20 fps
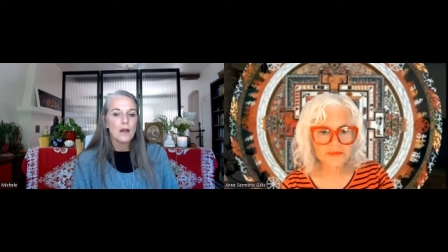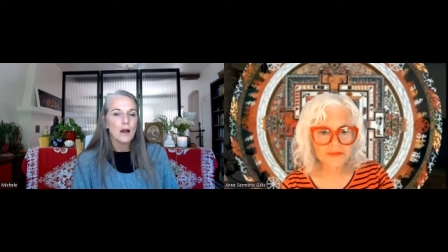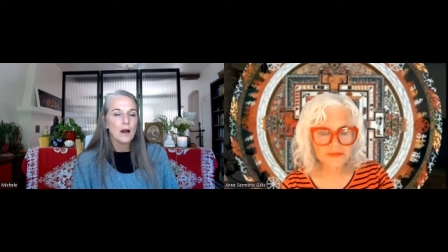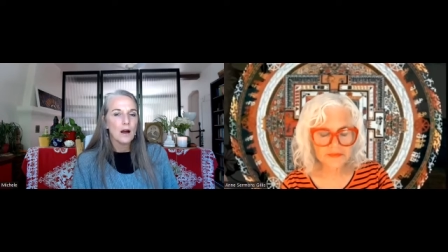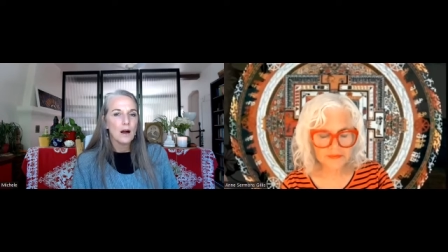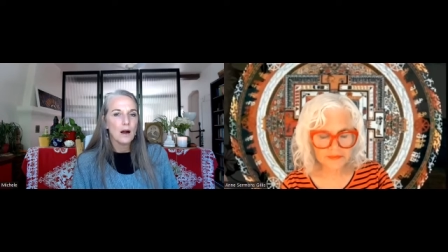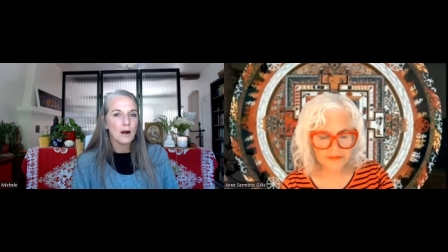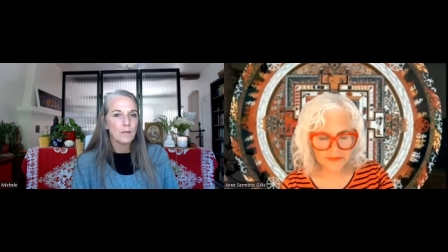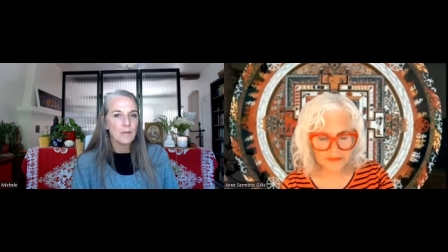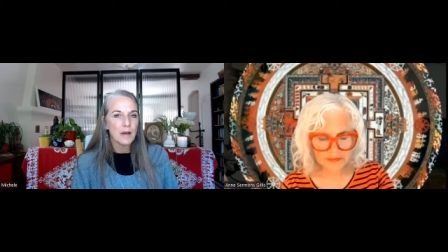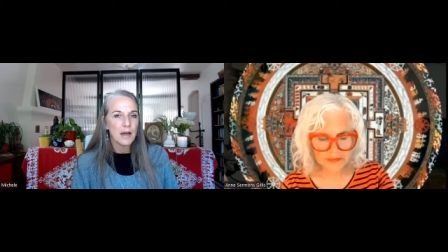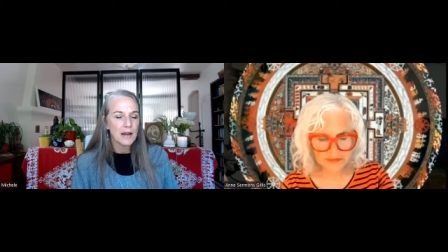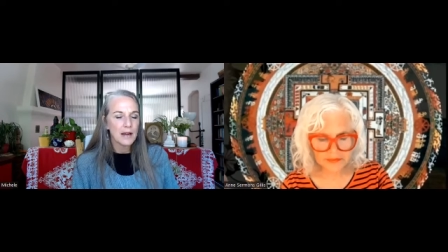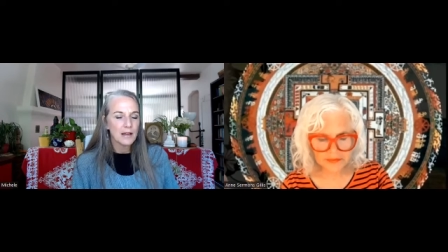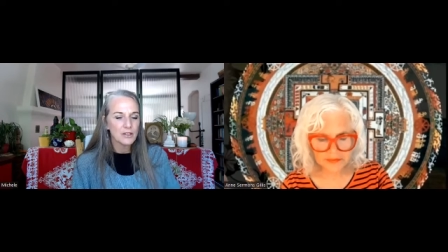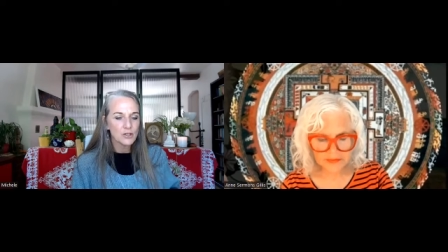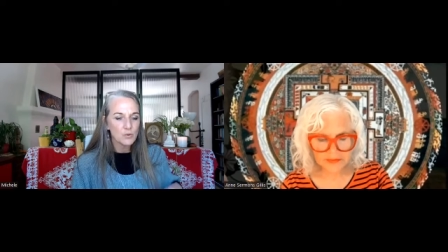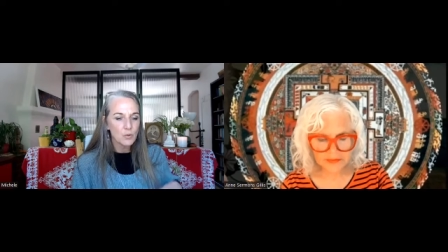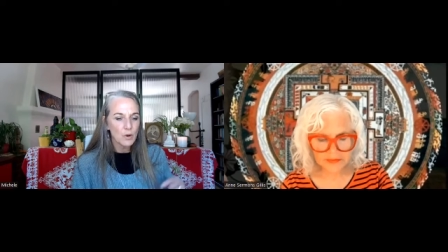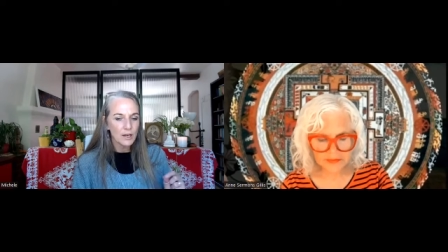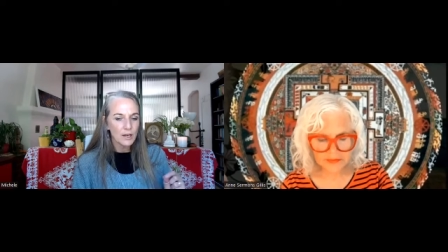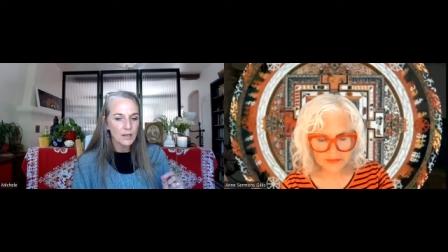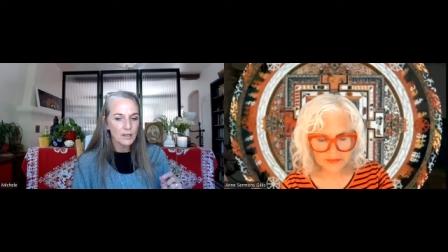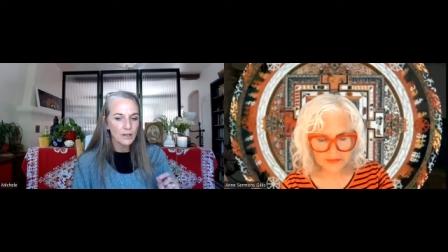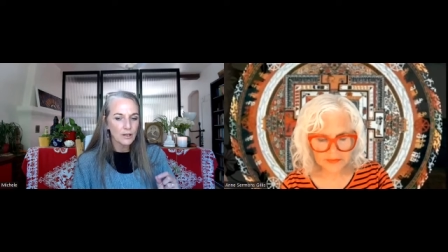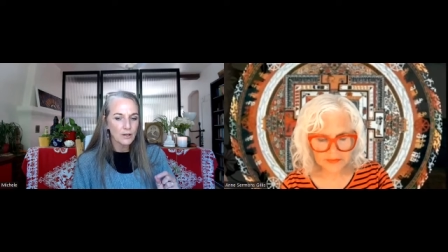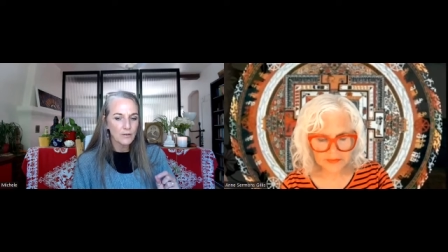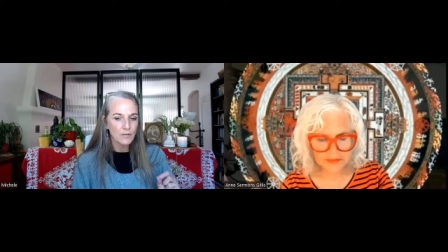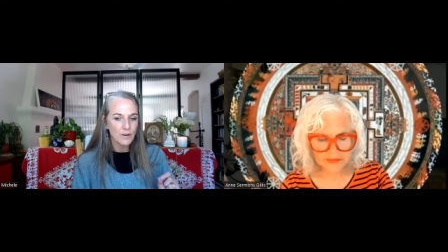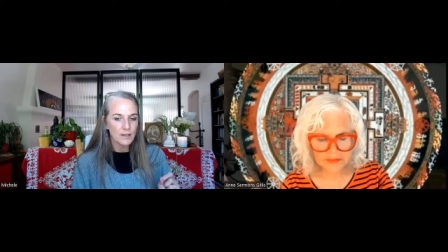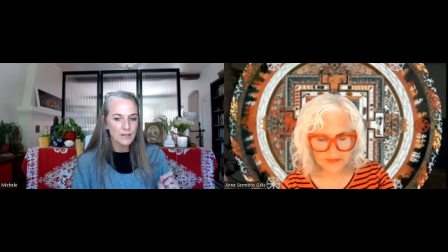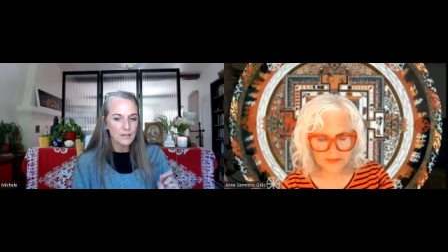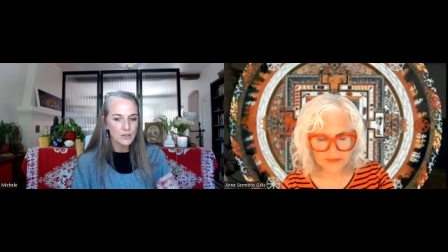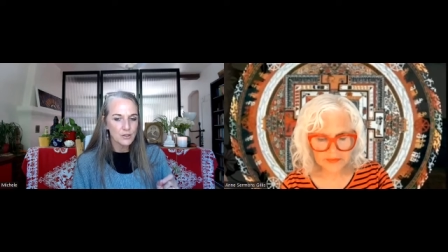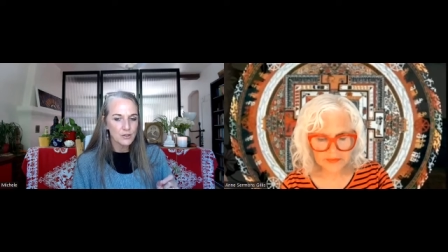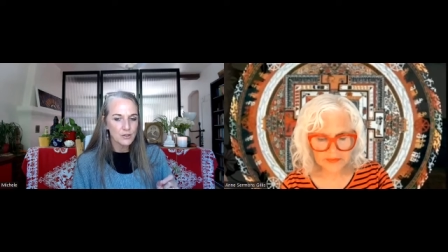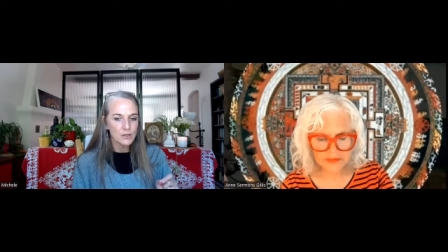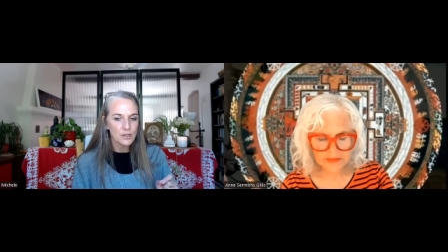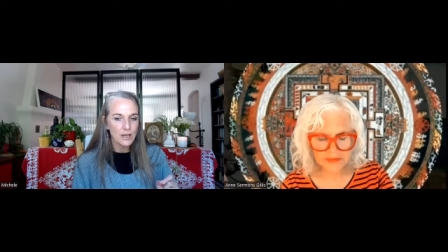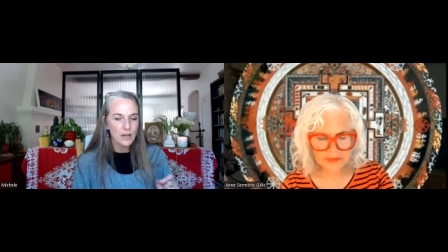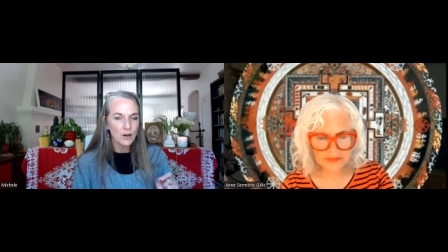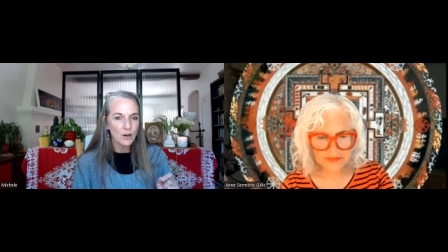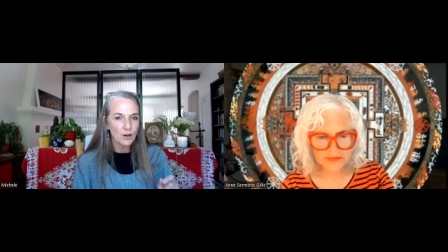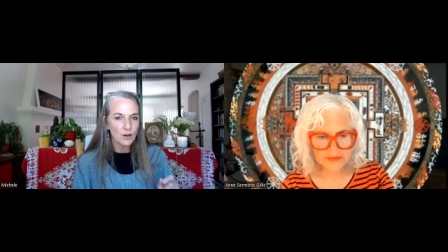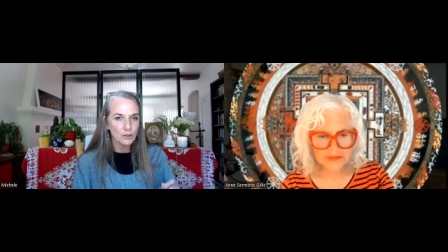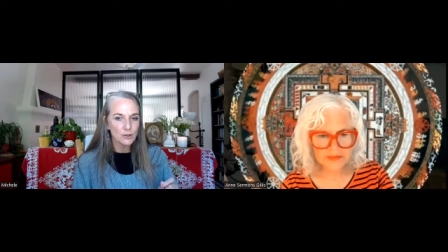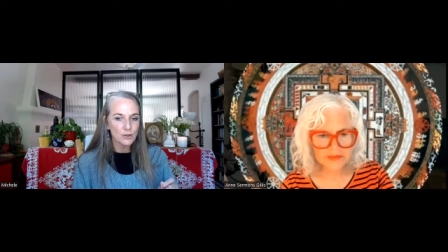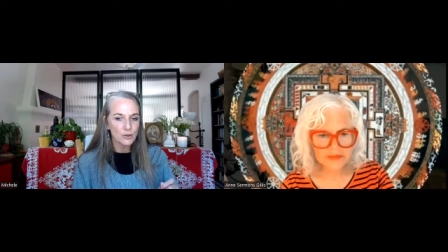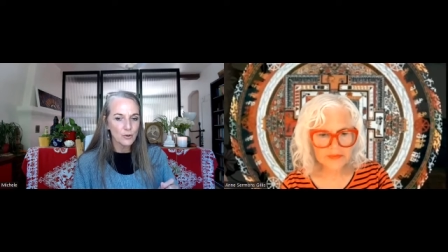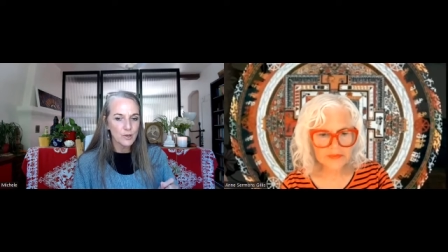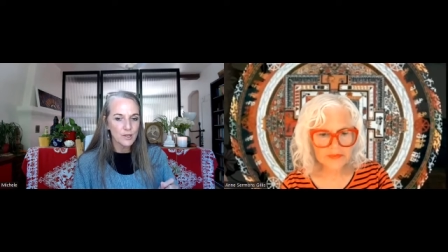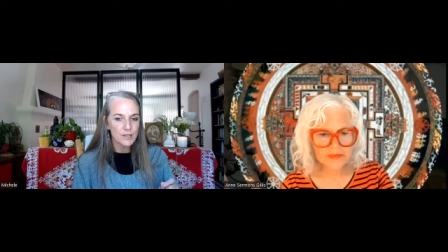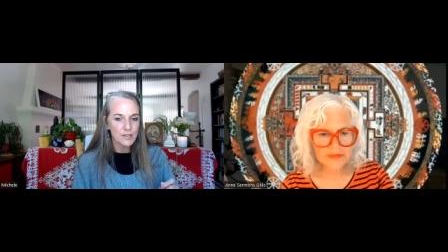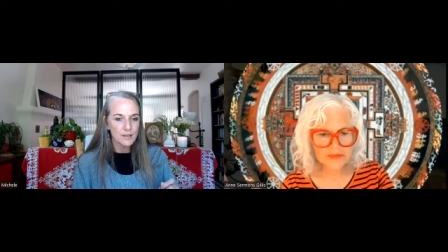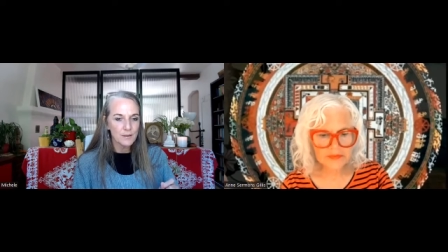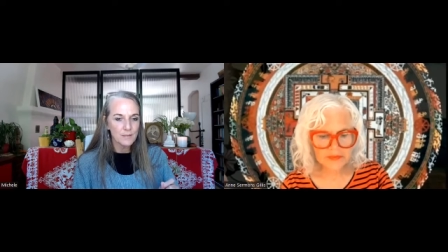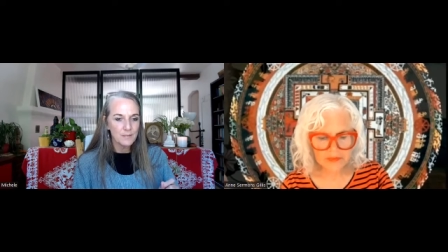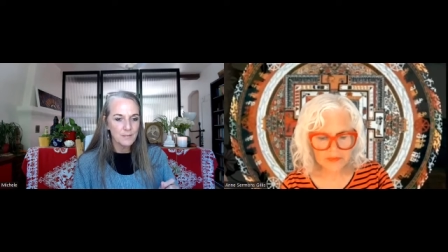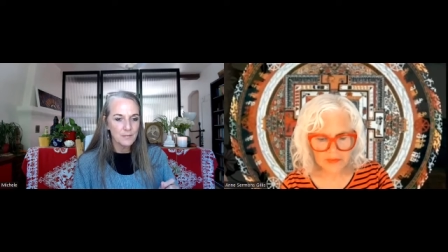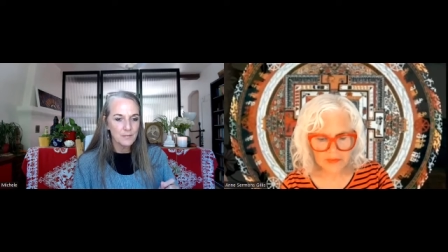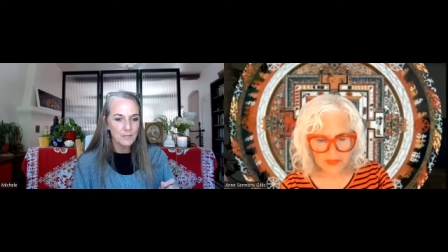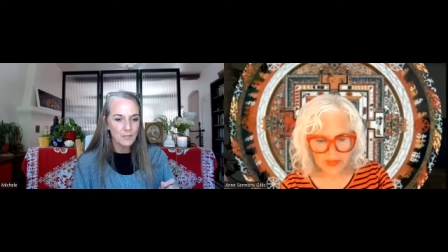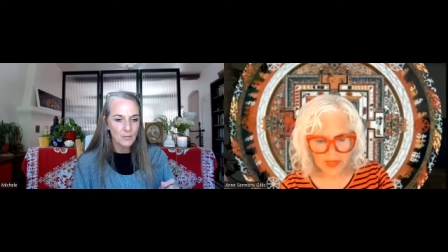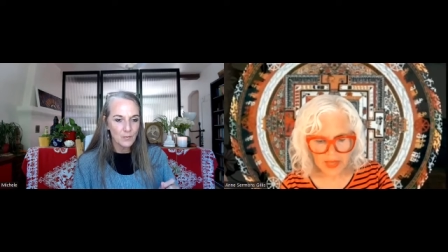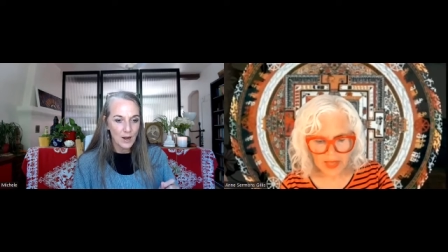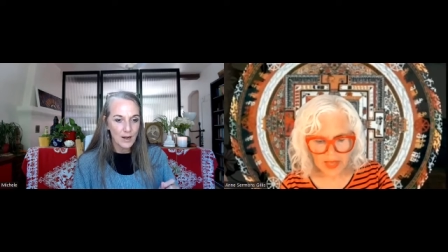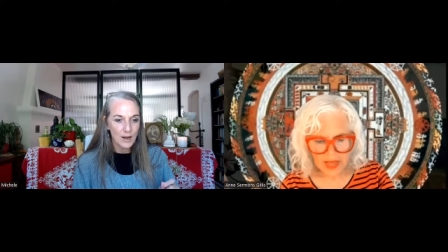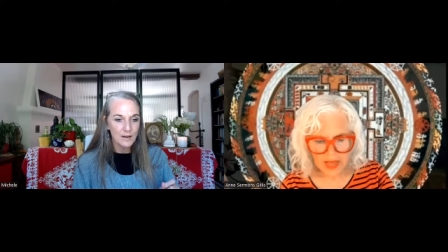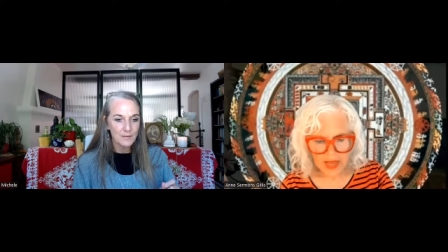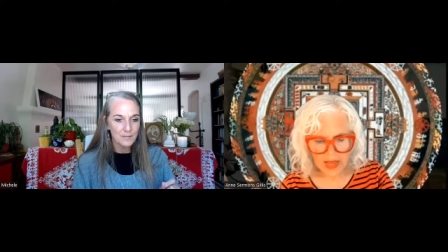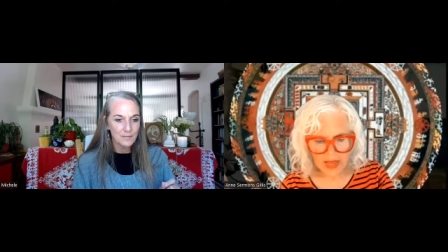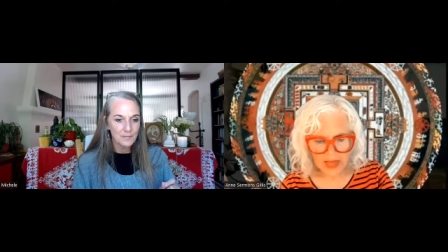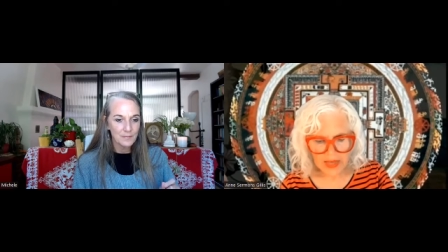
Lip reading: And I just want to clarify, did you say altruism, right?